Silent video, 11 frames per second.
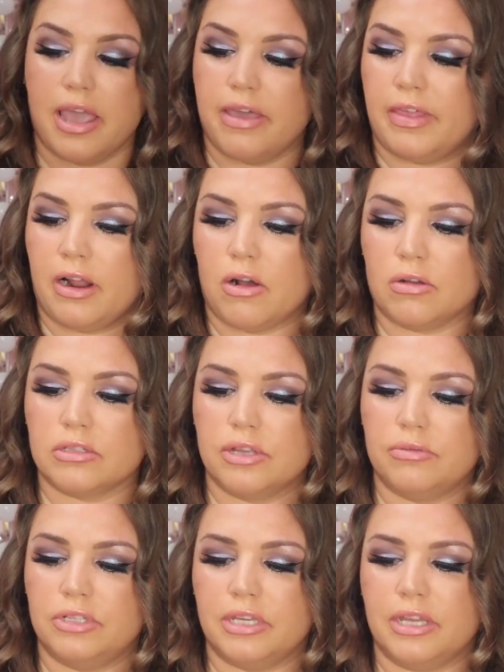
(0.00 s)
and then I
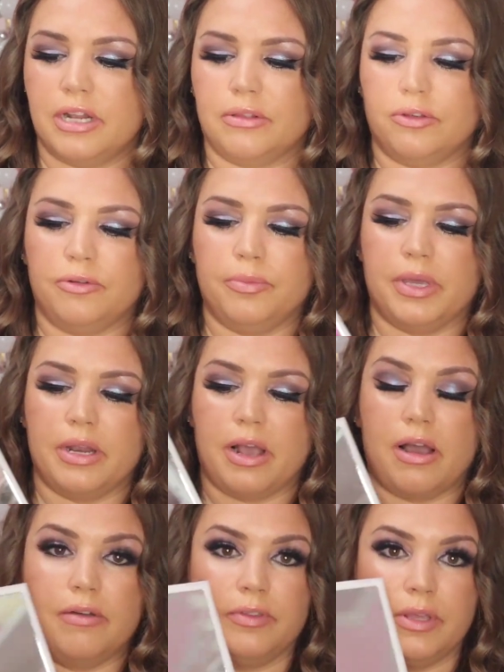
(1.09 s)
also did a little bit
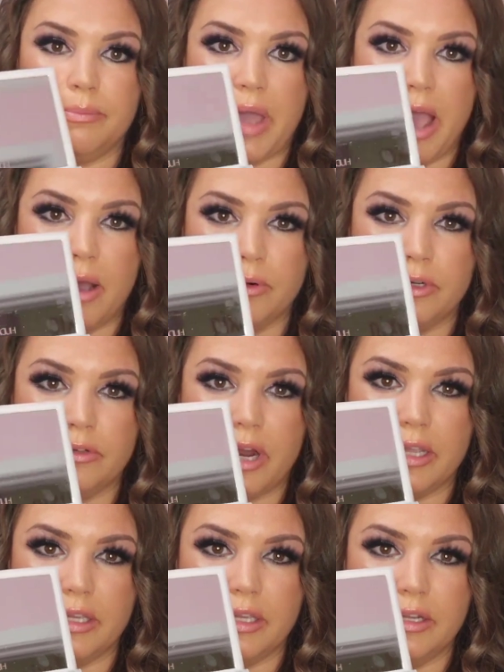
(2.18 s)
of Empowered
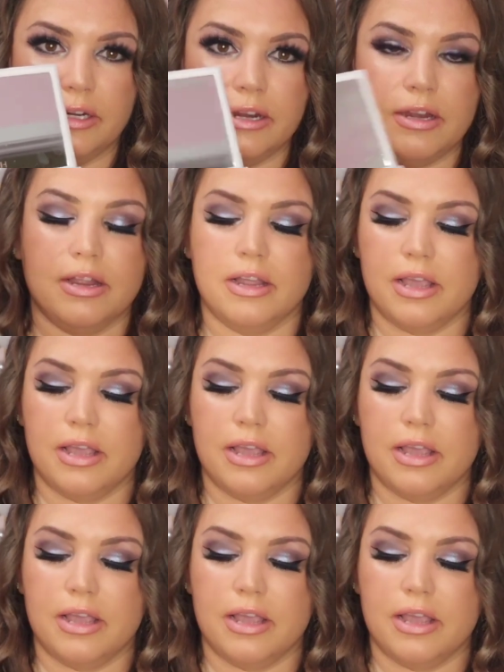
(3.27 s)
right here.